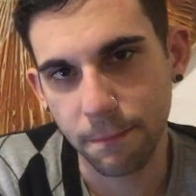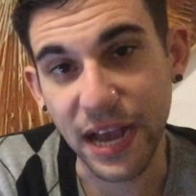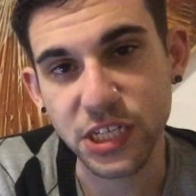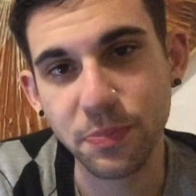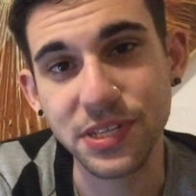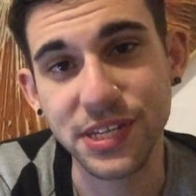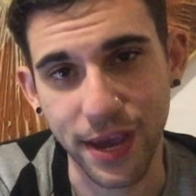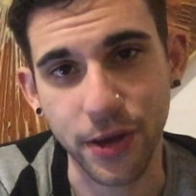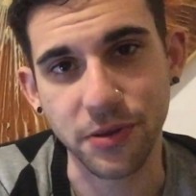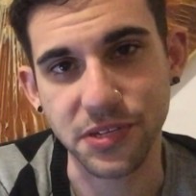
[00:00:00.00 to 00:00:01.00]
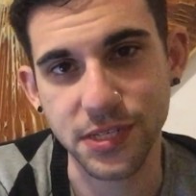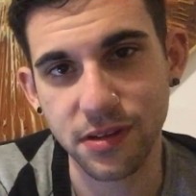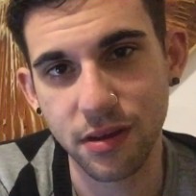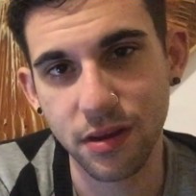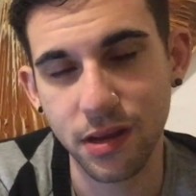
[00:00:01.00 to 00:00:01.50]
Mashed potatoes.
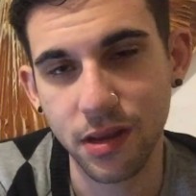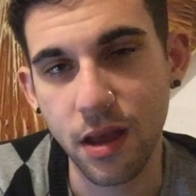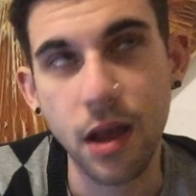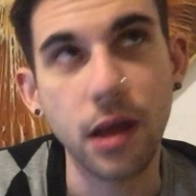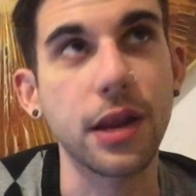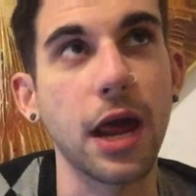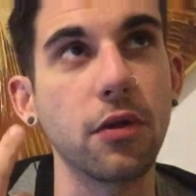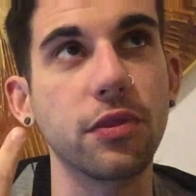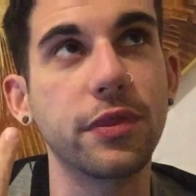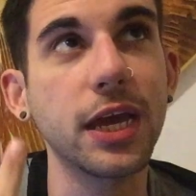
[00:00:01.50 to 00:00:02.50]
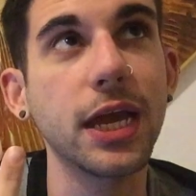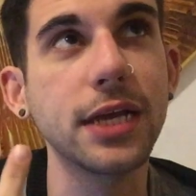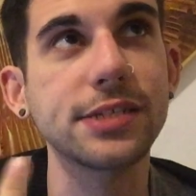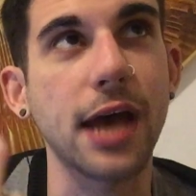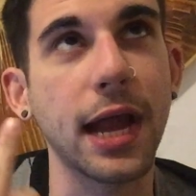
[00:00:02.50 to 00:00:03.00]
Now
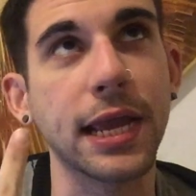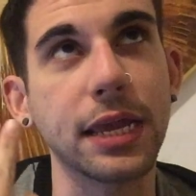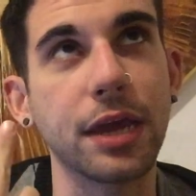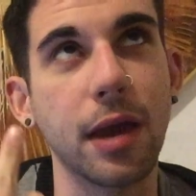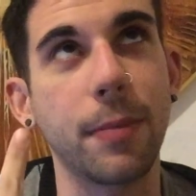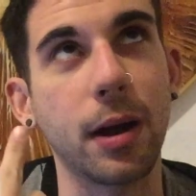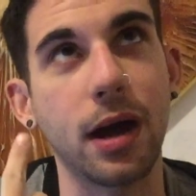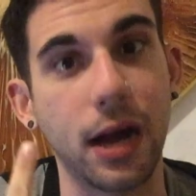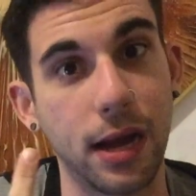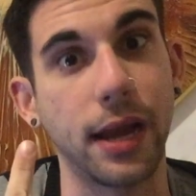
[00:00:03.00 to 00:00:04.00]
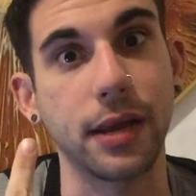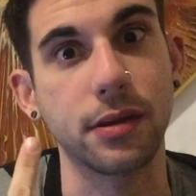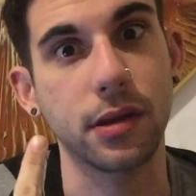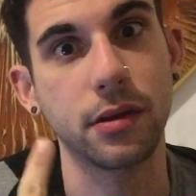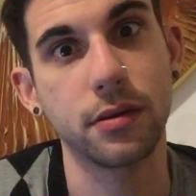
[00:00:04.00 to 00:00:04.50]
these I can get behind.
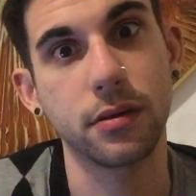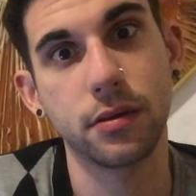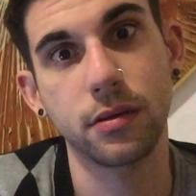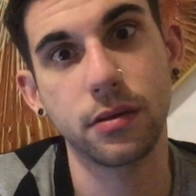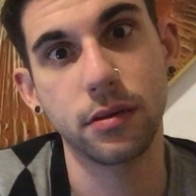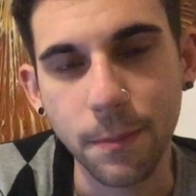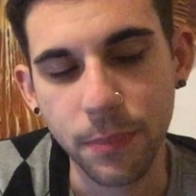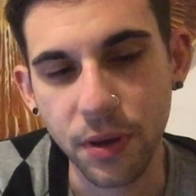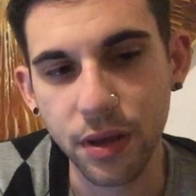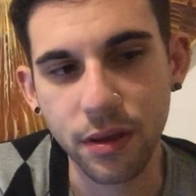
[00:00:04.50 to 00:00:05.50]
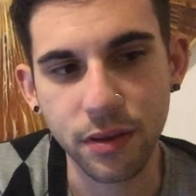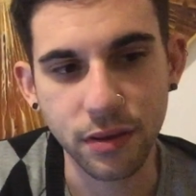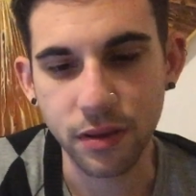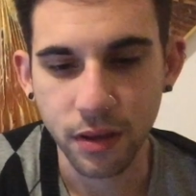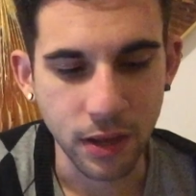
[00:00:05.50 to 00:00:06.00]
But
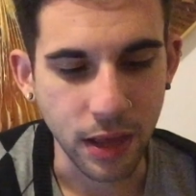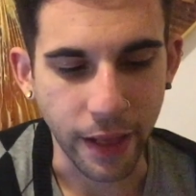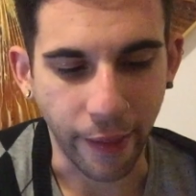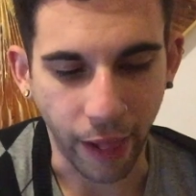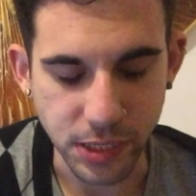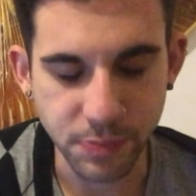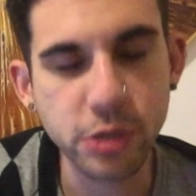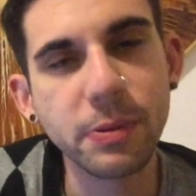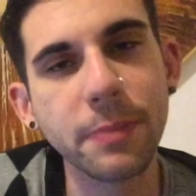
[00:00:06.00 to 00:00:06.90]
as most